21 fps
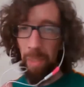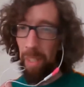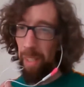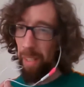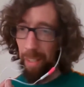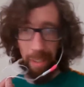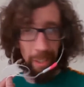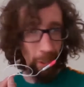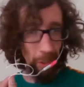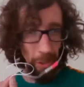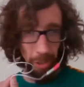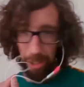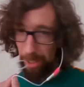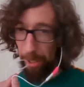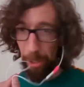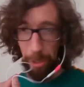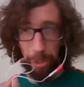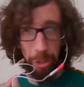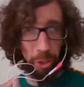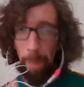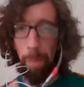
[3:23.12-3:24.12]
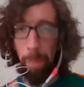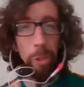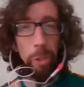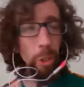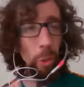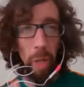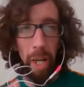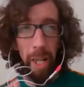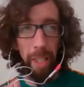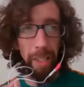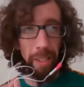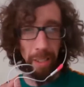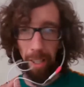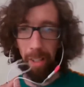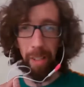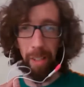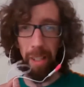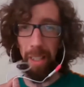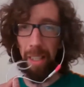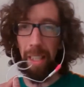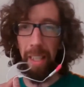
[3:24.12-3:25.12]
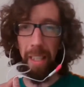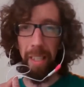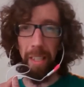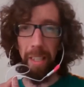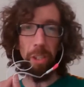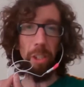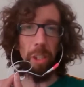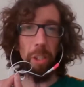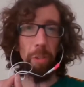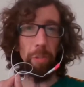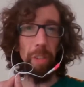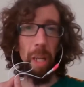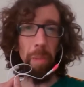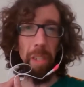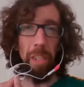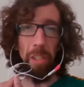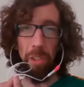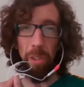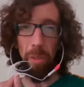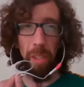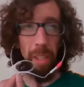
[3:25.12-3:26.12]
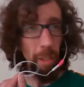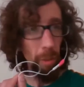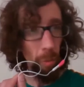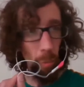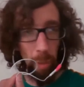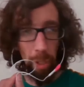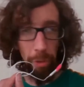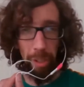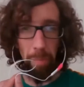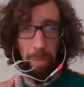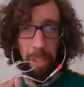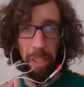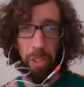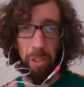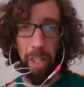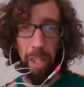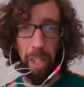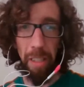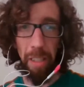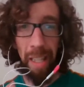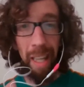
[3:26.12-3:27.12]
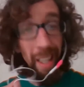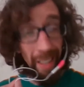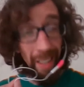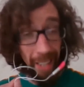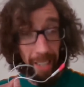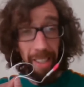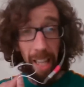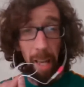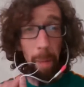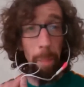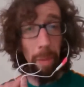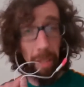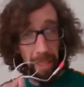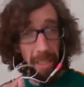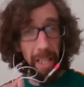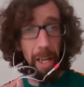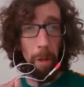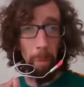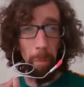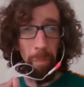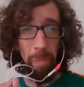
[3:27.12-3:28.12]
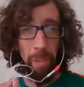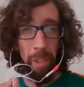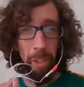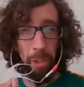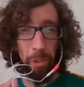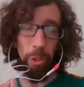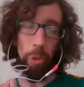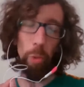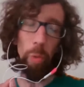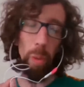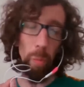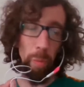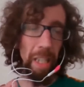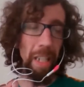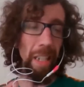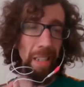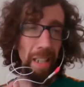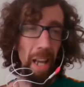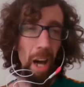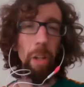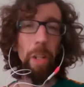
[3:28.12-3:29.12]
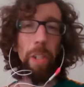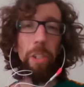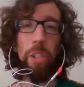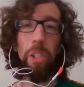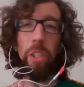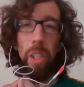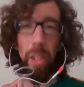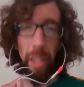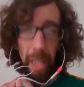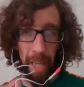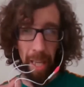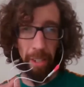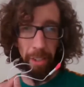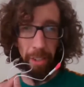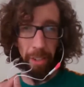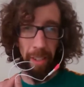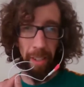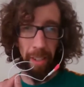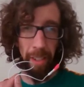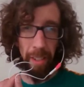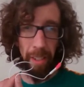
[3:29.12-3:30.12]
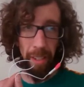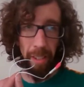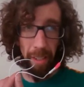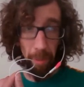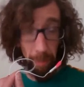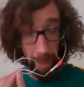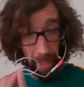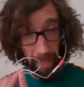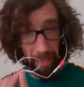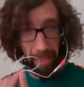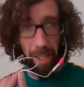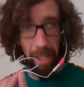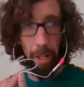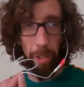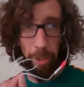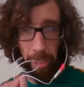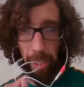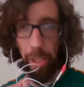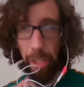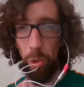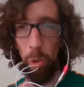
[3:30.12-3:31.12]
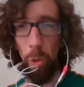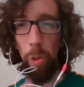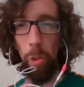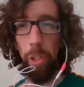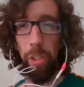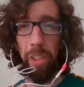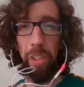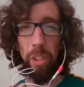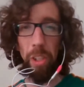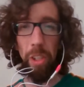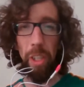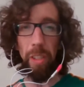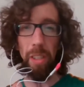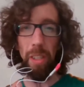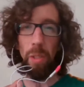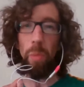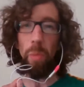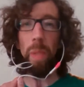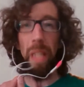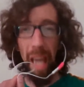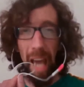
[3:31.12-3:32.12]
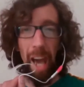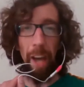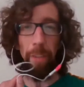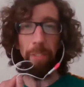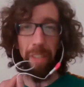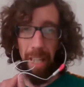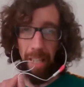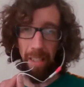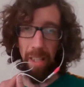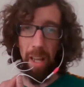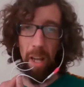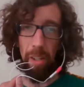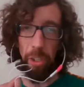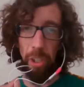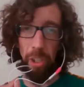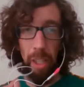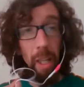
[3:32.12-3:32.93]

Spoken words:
There's still sniper squads targeting Indigenous families so their wealth can be extracted. That's happening now. So when we acknowledge the land and we acknowledge the historical injustice, we have to acknowledge